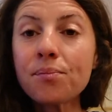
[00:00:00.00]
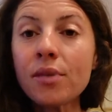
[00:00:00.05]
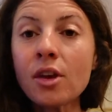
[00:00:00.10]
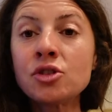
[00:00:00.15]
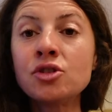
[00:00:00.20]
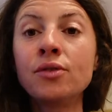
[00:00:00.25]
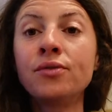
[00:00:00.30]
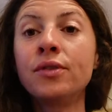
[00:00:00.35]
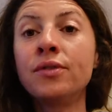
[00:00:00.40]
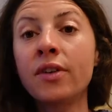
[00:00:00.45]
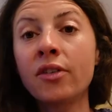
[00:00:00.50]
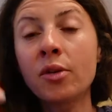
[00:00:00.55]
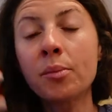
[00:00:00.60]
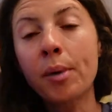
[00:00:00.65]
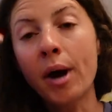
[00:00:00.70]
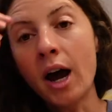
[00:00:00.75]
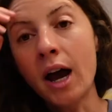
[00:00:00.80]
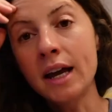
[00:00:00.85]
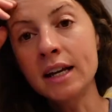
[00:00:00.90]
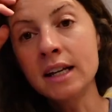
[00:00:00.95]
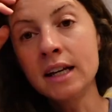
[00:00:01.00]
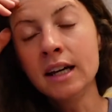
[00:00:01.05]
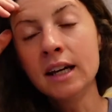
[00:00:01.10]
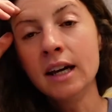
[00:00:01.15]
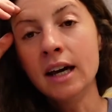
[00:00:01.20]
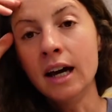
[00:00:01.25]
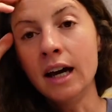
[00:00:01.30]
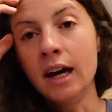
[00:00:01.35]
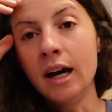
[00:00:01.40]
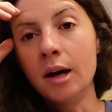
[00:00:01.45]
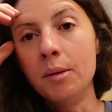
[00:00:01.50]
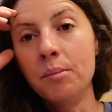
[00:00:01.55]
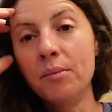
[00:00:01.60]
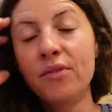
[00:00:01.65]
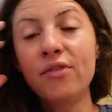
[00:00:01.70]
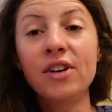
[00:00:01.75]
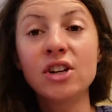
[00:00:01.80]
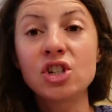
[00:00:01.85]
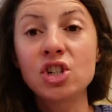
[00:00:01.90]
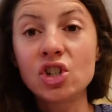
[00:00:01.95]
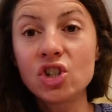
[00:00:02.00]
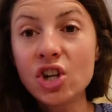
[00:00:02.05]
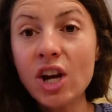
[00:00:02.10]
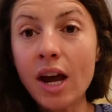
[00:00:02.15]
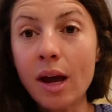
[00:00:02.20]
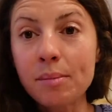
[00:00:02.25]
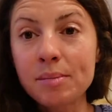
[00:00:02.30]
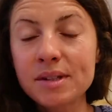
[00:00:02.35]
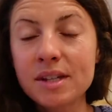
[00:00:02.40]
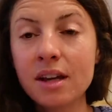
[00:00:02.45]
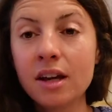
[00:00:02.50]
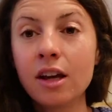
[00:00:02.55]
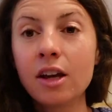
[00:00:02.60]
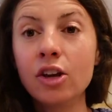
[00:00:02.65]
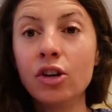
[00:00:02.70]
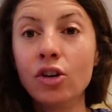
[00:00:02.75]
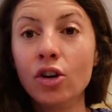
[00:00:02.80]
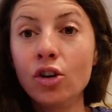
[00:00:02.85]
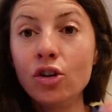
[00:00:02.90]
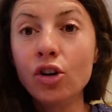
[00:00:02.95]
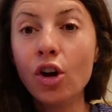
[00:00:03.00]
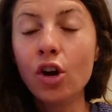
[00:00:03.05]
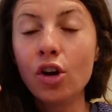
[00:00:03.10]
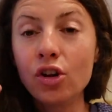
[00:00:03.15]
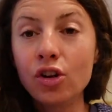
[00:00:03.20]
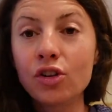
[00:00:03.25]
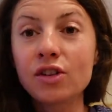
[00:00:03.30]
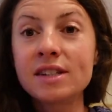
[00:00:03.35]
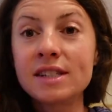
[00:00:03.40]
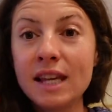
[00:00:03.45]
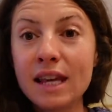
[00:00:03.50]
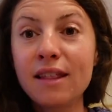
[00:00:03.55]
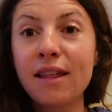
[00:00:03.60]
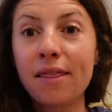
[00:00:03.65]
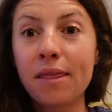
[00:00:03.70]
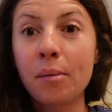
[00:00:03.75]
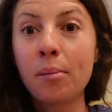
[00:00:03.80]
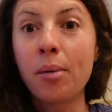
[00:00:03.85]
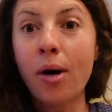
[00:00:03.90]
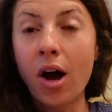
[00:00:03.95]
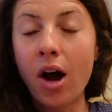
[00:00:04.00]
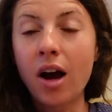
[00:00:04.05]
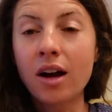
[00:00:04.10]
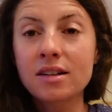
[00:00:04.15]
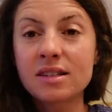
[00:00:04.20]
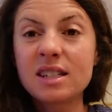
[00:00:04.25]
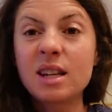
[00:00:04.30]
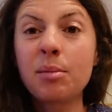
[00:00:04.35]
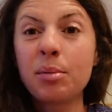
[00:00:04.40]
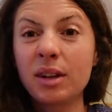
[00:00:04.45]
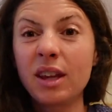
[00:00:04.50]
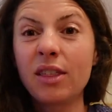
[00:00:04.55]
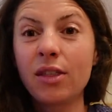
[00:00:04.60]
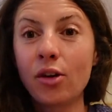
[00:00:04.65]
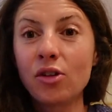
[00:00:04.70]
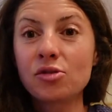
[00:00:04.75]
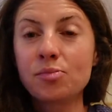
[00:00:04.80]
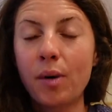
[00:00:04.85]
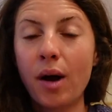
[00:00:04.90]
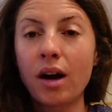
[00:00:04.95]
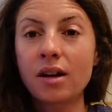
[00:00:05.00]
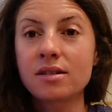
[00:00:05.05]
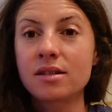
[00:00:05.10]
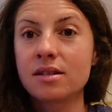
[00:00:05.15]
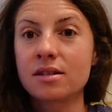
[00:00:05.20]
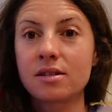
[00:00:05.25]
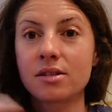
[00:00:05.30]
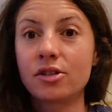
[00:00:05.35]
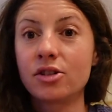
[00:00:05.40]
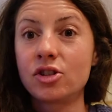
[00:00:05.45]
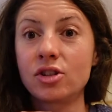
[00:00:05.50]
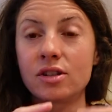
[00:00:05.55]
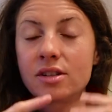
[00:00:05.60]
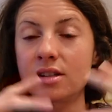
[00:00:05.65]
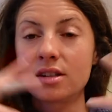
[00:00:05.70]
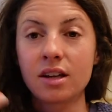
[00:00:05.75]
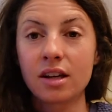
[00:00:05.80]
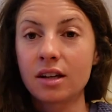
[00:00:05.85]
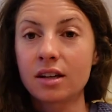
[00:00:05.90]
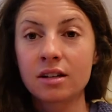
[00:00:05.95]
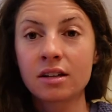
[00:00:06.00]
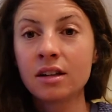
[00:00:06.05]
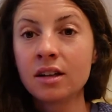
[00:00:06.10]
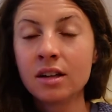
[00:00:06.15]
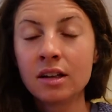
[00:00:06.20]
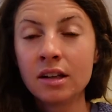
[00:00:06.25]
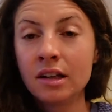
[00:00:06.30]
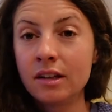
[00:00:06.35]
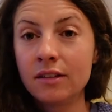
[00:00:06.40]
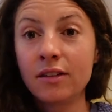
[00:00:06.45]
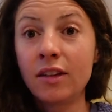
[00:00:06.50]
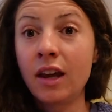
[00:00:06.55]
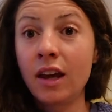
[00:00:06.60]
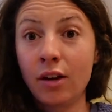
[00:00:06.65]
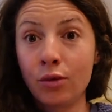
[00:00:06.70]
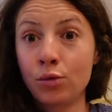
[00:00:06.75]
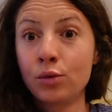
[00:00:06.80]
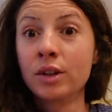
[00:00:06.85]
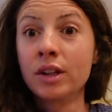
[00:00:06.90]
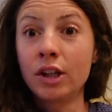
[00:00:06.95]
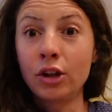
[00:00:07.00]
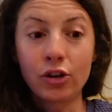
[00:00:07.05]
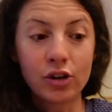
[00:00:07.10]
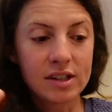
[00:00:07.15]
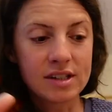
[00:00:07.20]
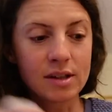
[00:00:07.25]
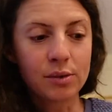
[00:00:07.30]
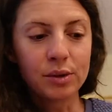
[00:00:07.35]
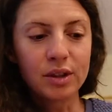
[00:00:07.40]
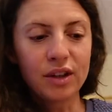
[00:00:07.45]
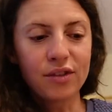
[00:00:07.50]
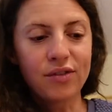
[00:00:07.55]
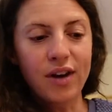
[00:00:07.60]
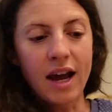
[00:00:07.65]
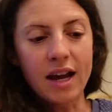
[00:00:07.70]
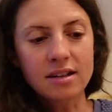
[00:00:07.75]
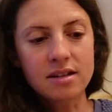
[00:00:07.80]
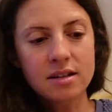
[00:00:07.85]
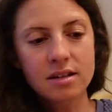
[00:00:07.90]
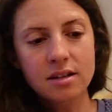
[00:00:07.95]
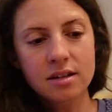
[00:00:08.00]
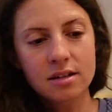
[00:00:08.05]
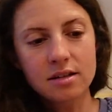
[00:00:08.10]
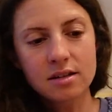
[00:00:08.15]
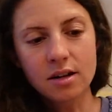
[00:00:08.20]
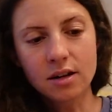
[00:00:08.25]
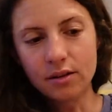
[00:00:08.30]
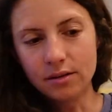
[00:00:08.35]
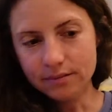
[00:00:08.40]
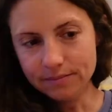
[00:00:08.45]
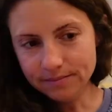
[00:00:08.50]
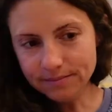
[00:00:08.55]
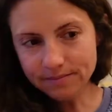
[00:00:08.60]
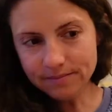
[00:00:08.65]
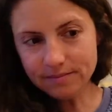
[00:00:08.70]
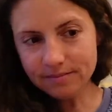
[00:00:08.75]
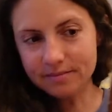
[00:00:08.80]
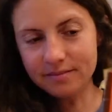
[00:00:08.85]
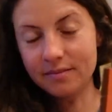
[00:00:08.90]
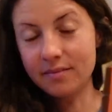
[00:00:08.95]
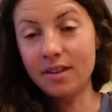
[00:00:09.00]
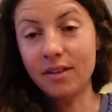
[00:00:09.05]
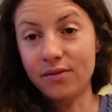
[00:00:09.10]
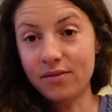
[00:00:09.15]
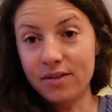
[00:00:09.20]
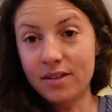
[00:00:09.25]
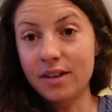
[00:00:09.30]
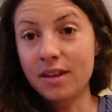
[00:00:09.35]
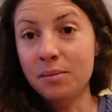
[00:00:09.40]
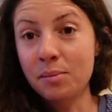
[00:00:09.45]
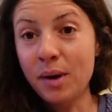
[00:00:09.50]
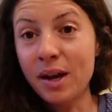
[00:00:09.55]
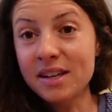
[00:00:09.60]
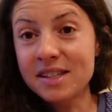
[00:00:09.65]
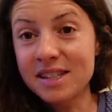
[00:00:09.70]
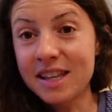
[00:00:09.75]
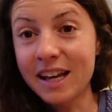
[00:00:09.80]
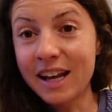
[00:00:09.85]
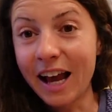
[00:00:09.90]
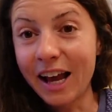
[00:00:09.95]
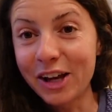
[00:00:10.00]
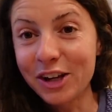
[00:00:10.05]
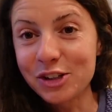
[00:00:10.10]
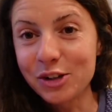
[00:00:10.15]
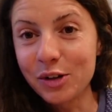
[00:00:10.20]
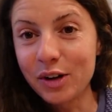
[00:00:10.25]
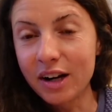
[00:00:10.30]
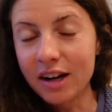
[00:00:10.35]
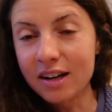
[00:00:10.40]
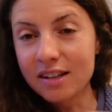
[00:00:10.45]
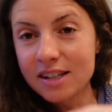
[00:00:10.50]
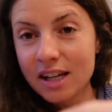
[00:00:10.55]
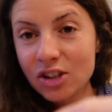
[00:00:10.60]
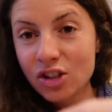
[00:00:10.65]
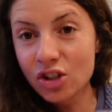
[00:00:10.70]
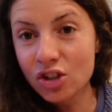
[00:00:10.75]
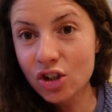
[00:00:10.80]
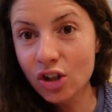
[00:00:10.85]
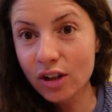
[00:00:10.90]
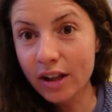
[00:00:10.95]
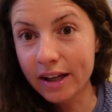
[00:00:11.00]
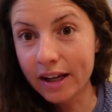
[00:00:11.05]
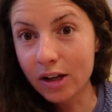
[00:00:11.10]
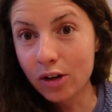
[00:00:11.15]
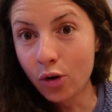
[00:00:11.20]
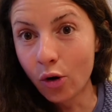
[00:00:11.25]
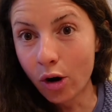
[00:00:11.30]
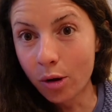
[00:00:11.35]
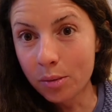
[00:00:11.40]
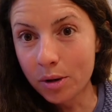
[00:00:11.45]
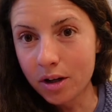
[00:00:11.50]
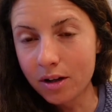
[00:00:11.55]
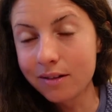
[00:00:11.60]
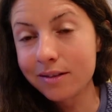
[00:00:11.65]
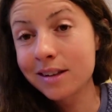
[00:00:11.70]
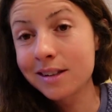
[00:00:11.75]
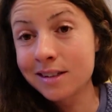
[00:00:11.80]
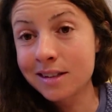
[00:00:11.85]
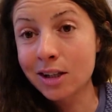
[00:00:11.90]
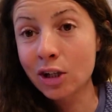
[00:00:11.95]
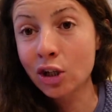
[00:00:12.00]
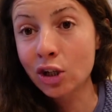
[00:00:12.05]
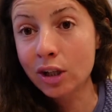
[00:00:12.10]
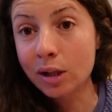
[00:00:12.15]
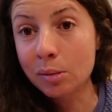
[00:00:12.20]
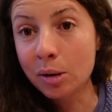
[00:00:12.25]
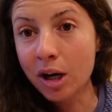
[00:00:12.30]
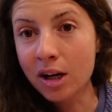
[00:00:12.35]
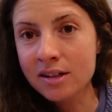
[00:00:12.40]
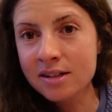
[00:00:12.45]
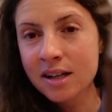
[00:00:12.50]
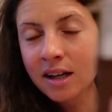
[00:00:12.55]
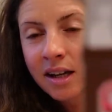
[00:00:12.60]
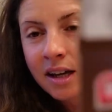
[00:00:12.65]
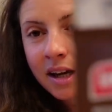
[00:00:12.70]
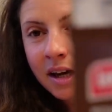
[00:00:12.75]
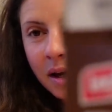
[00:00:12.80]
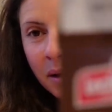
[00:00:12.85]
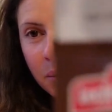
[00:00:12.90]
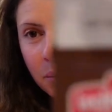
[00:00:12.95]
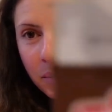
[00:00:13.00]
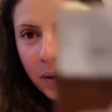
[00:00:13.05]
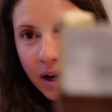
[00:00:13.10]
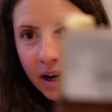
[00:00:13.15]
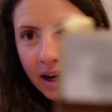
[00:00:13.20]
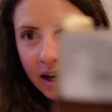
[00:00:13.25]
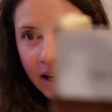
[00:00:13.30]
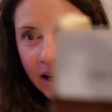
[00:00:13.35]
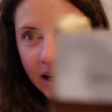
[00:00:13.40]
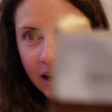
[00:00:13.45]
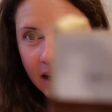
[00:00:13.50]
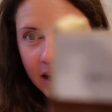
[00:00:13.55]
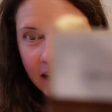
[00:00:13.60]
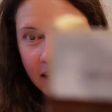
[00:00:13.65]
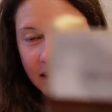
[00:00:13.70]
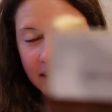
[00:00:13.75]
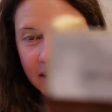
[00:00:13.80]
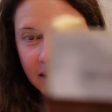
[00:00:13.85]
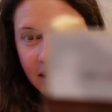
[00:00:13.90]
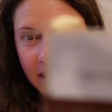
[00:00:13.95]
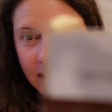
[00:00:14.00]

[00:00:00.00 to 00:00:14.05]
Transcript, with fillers: So if you've ever bought fish and chips, you'll see that the box, typically those boxes are just like, they get really greasy really fast. So the best thing I could do here is I just took like a normal, this is a cookie box, but